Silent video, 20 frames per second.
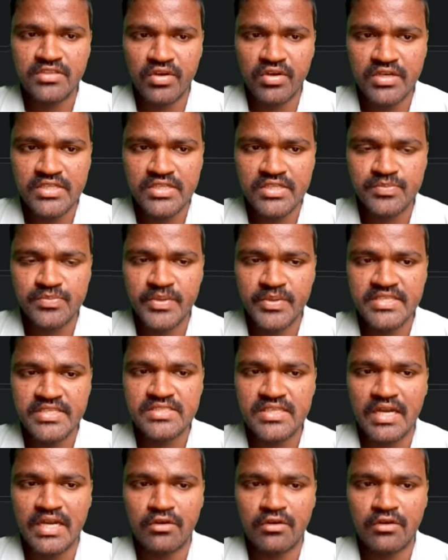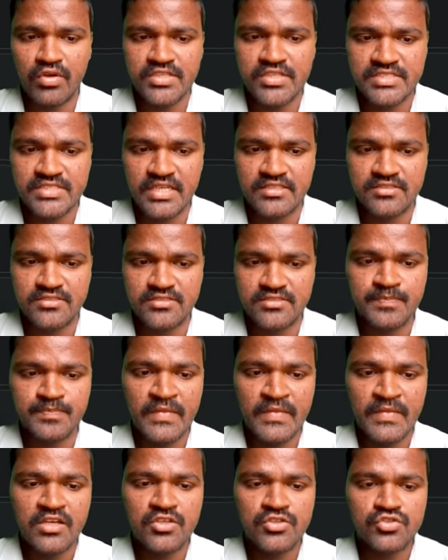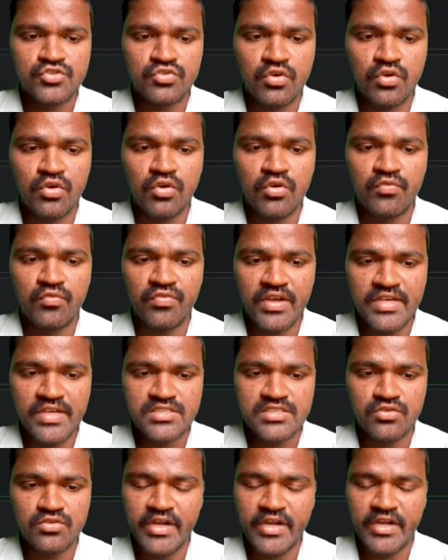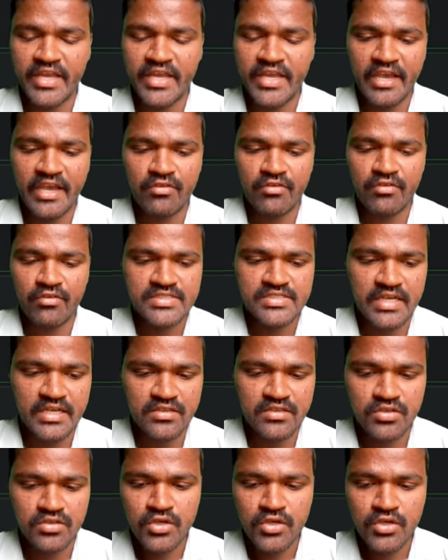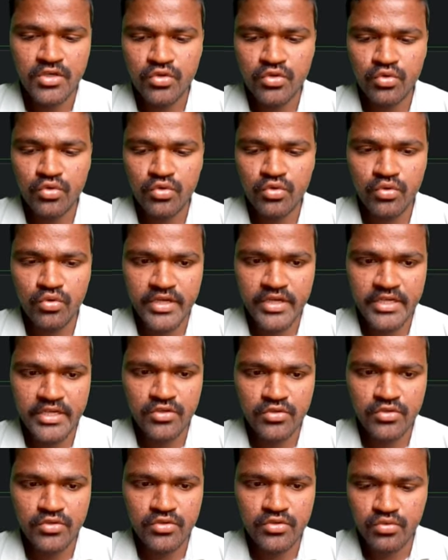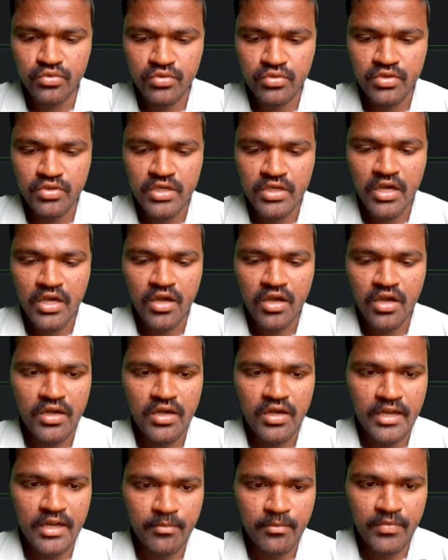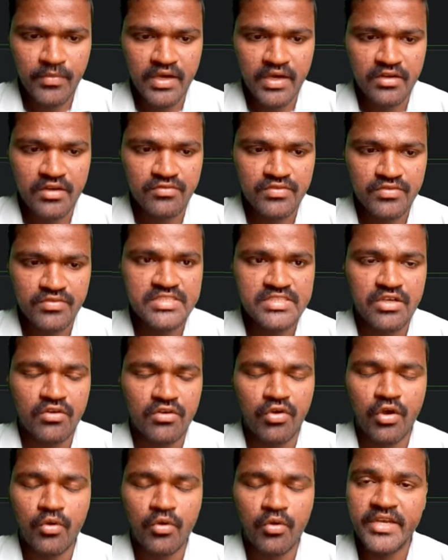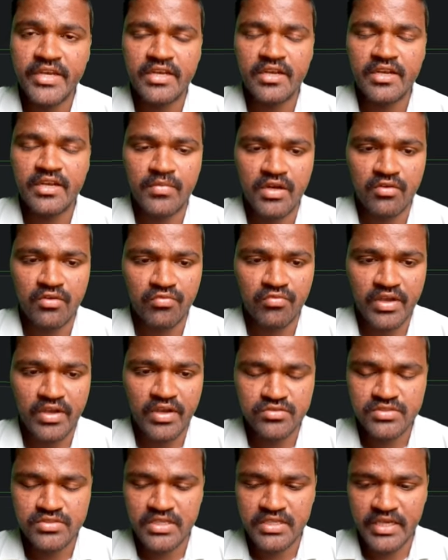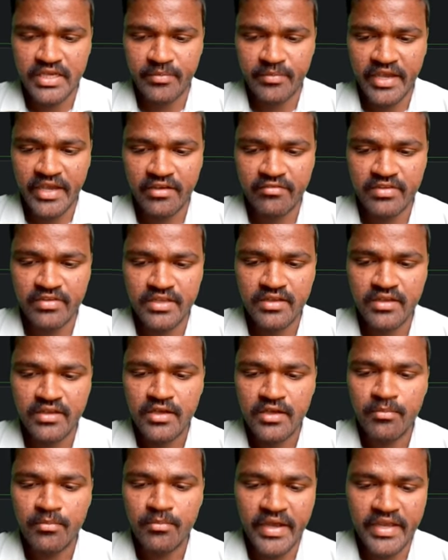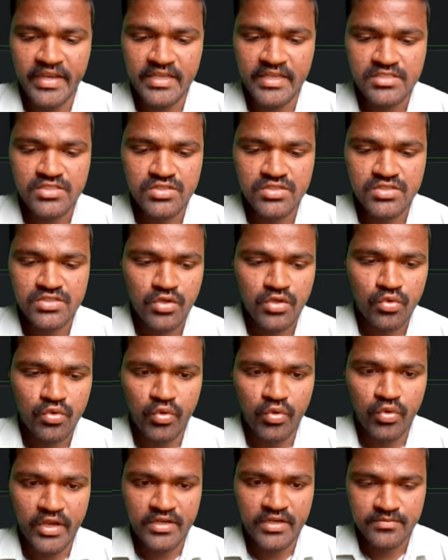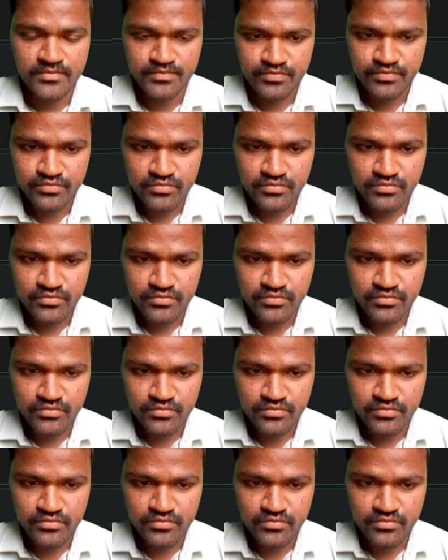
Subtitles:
with 1 space and 1 stars. So first what I have is that 2 into number which is of how many number of values that I am having minus 1.